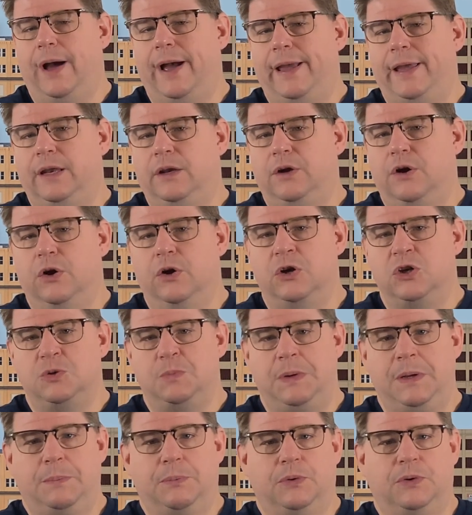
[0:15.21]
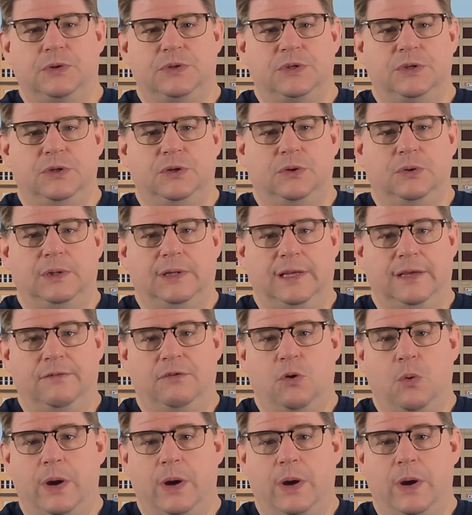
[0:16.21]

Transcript: I encourage people to leave